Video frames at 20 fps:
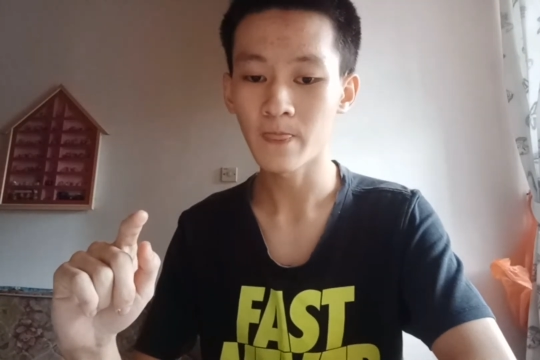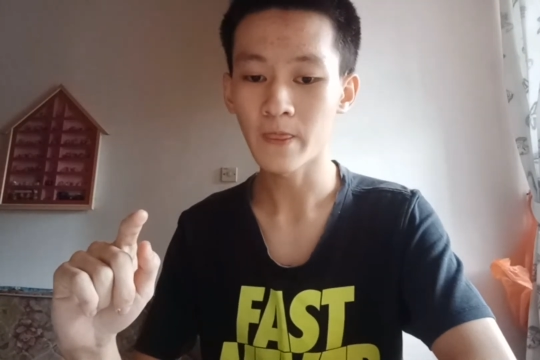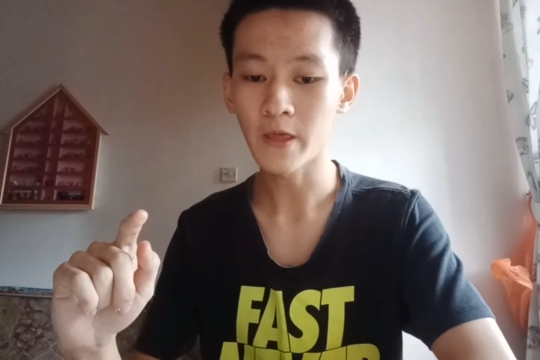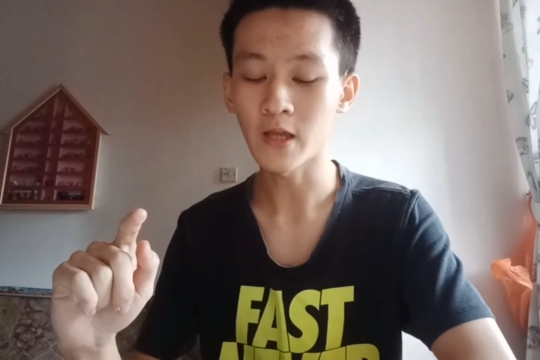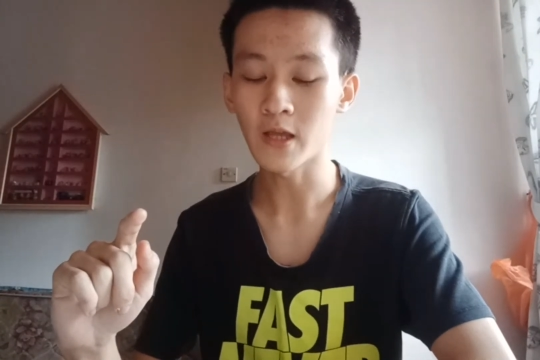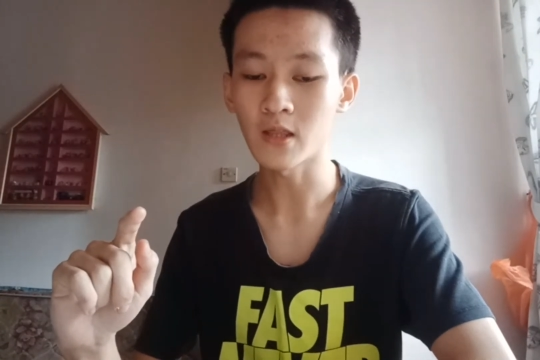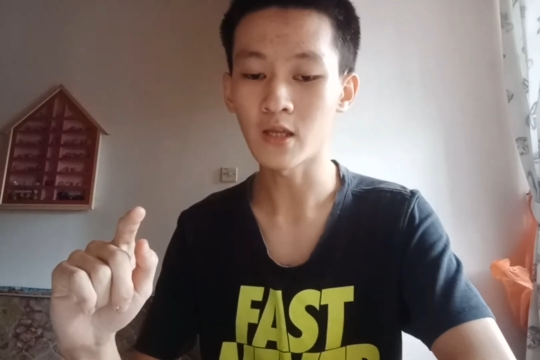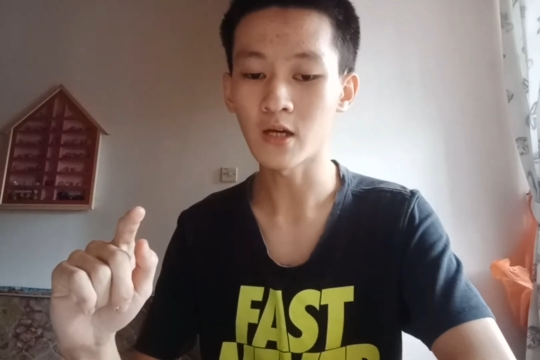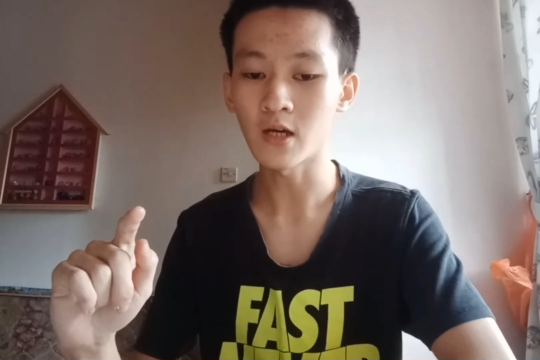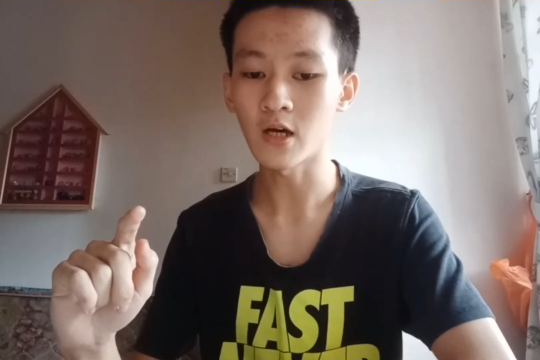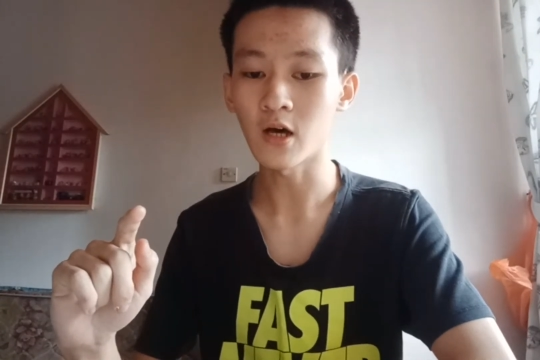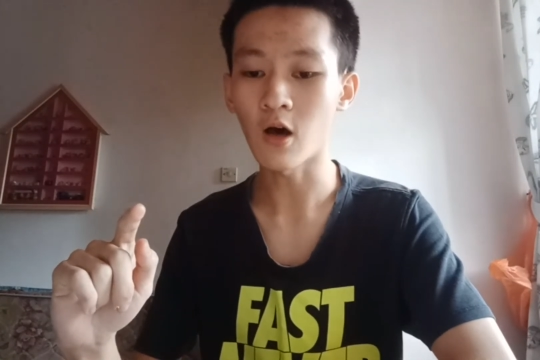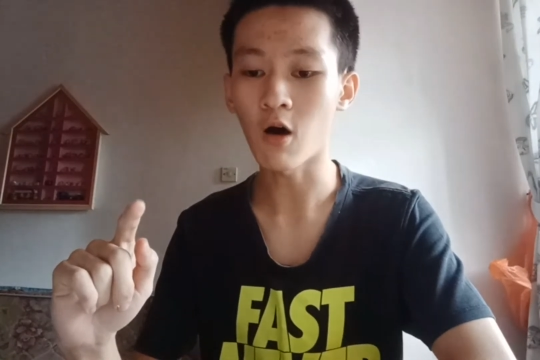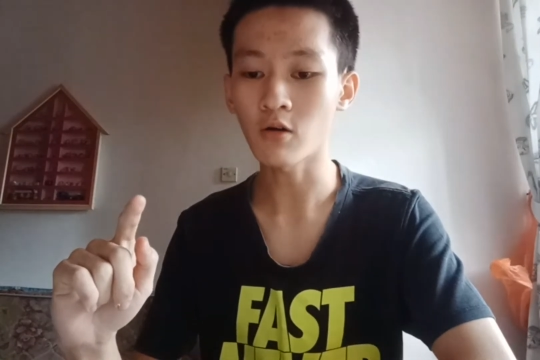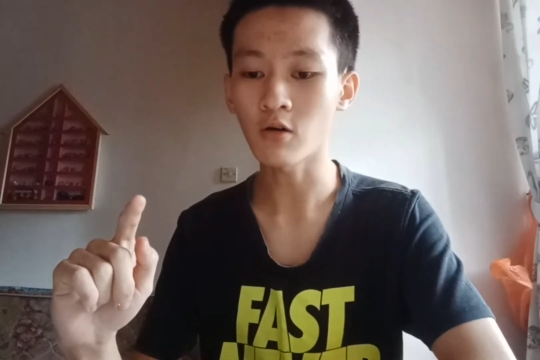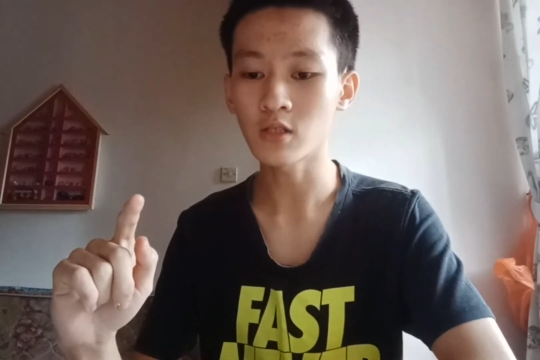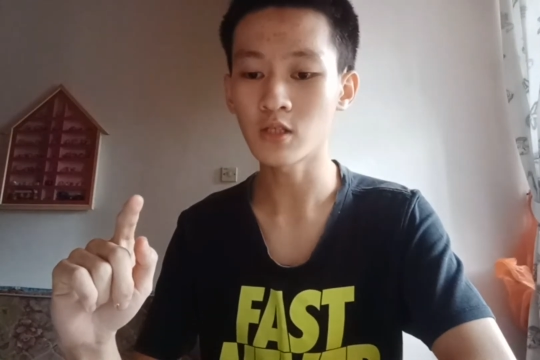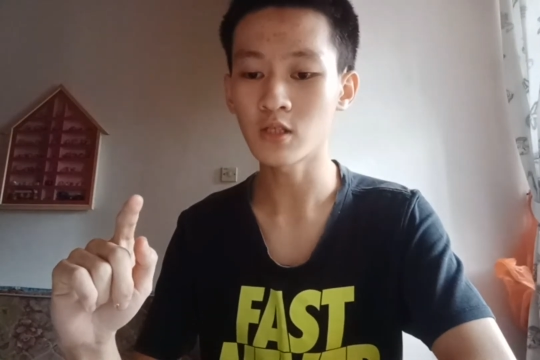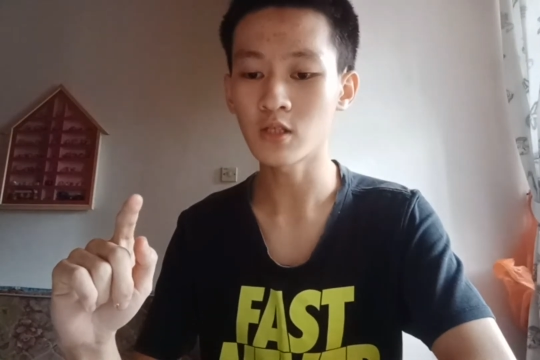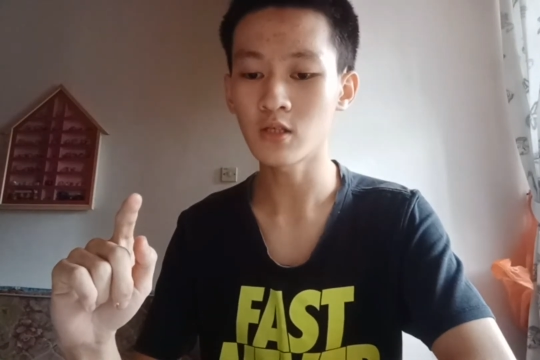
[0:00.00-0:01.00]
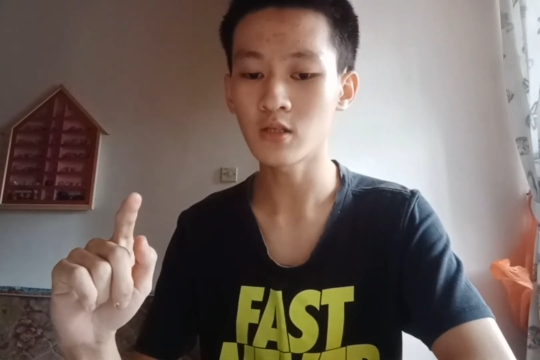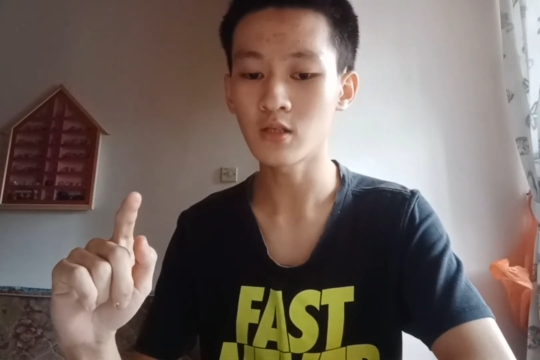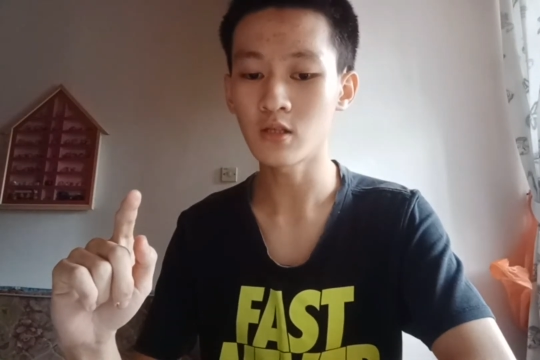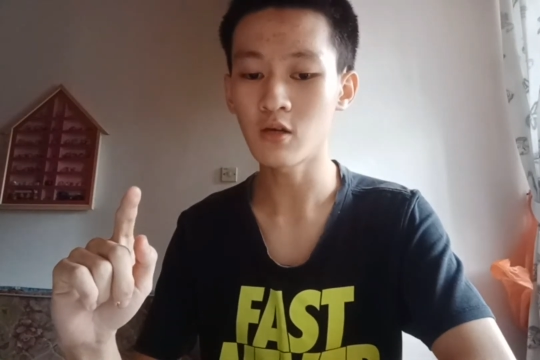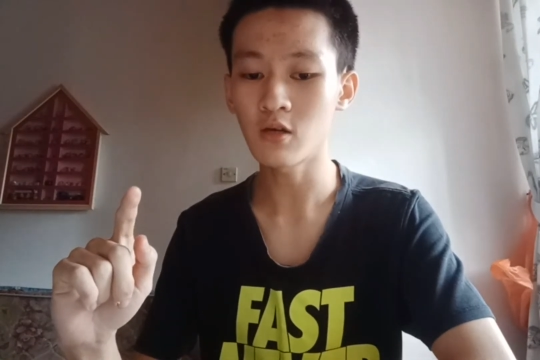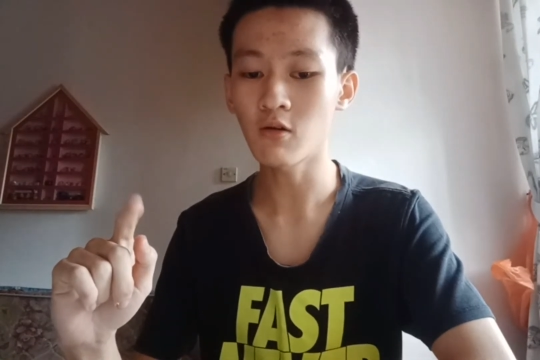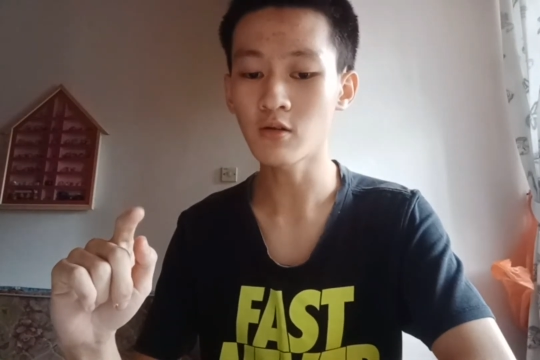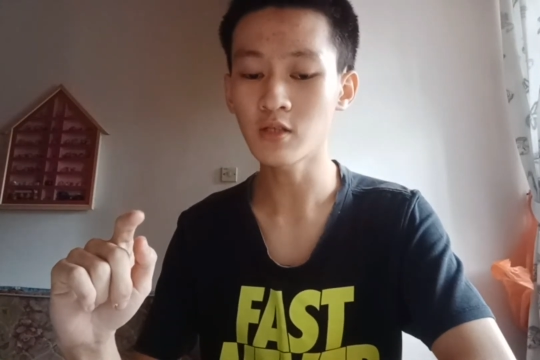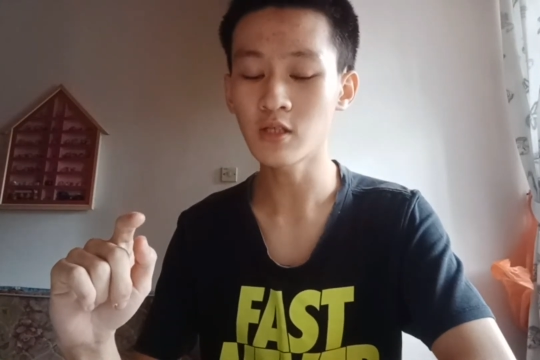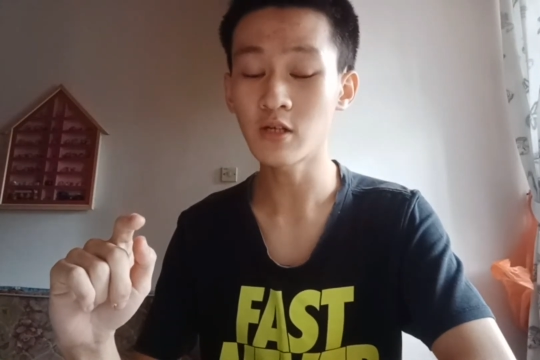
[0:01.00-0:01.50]
at the
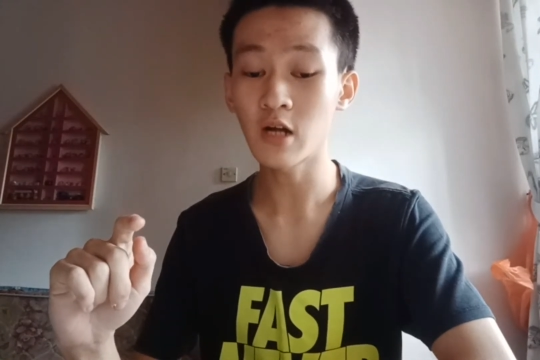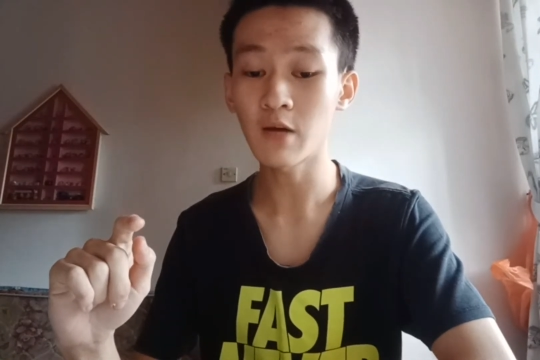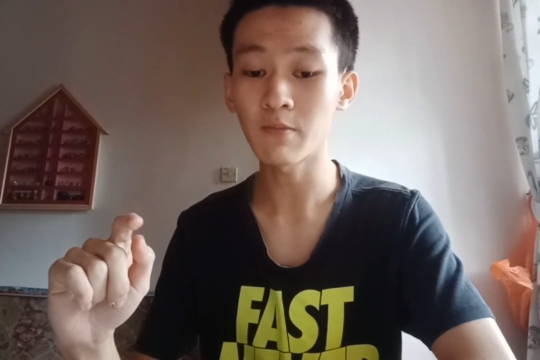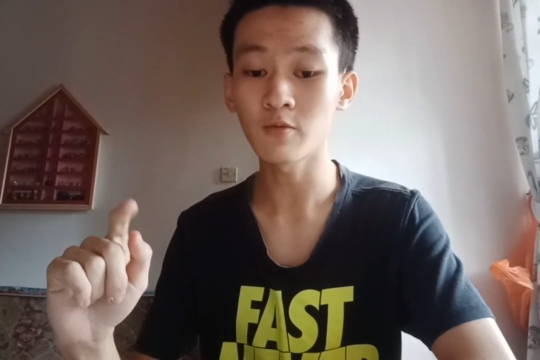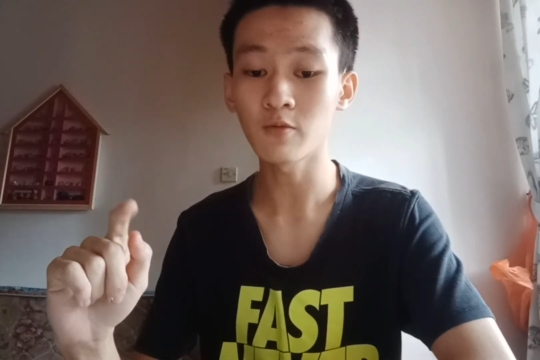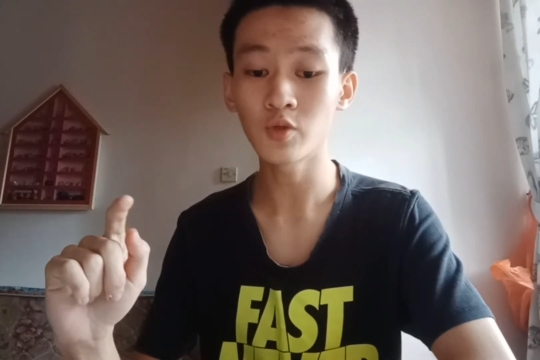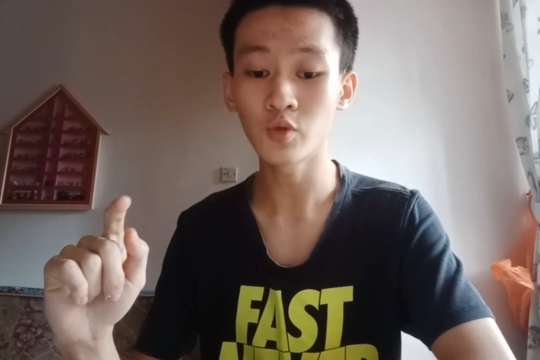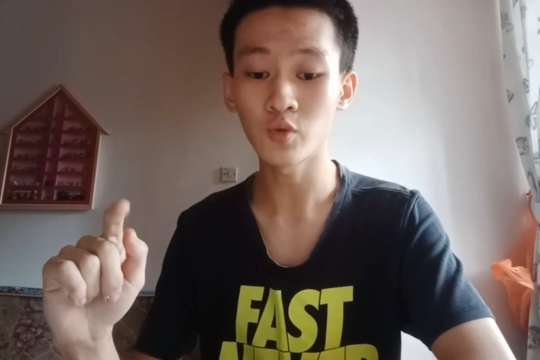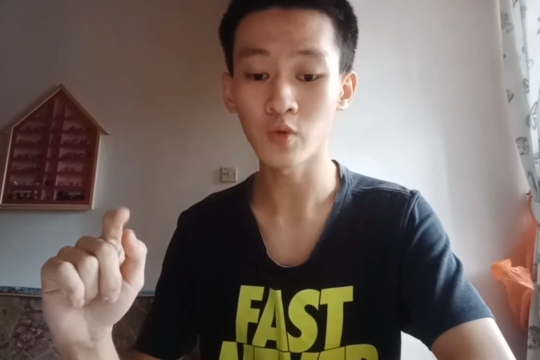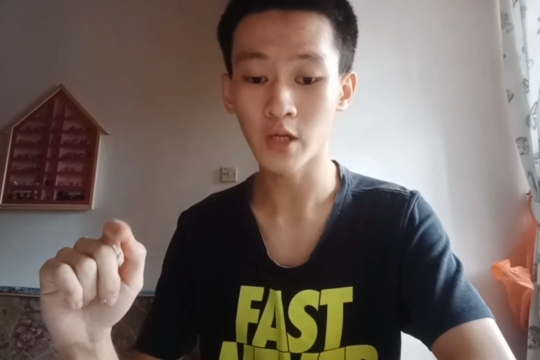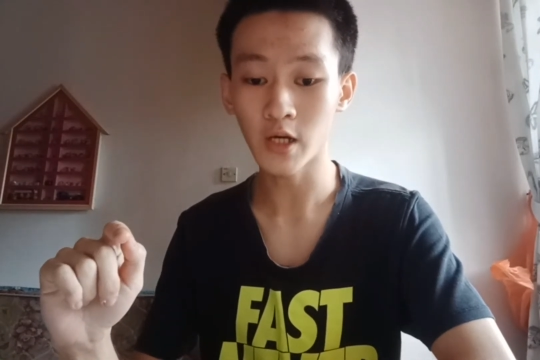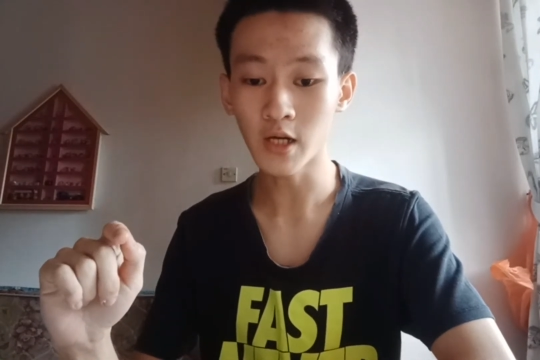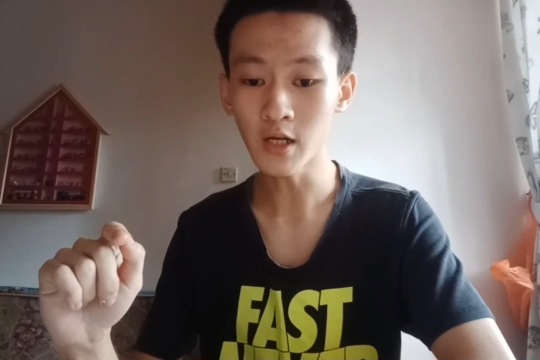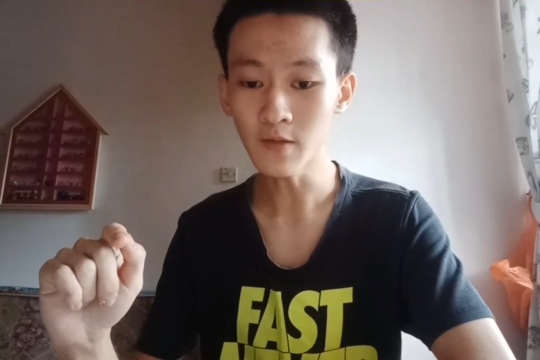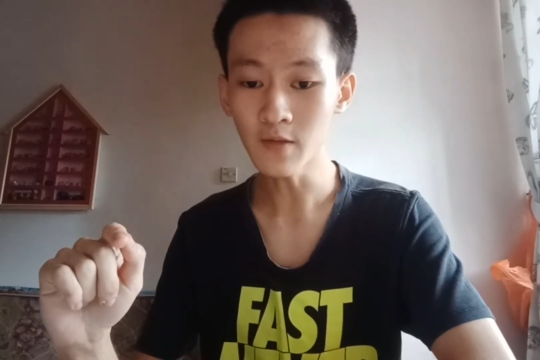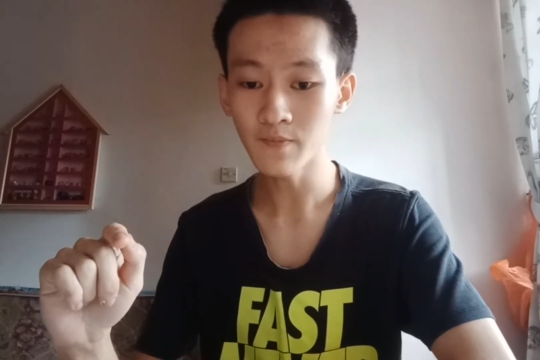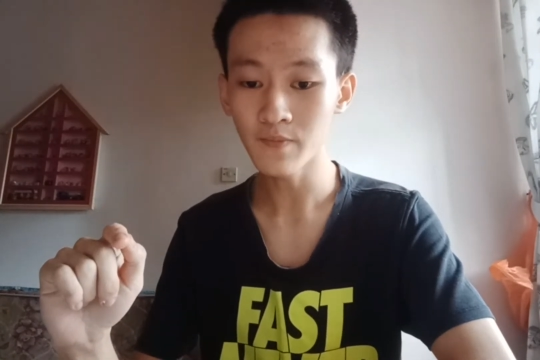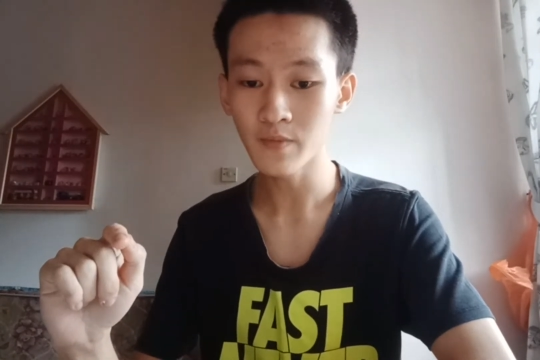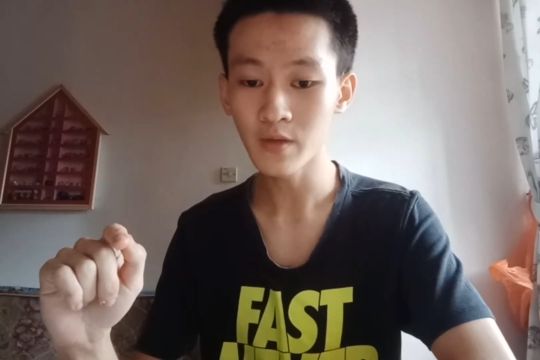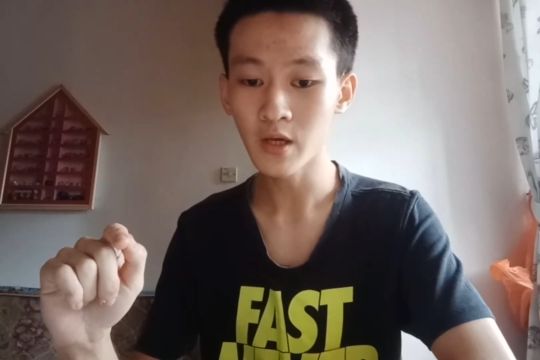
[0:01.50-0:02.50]
deoxyribose sugar,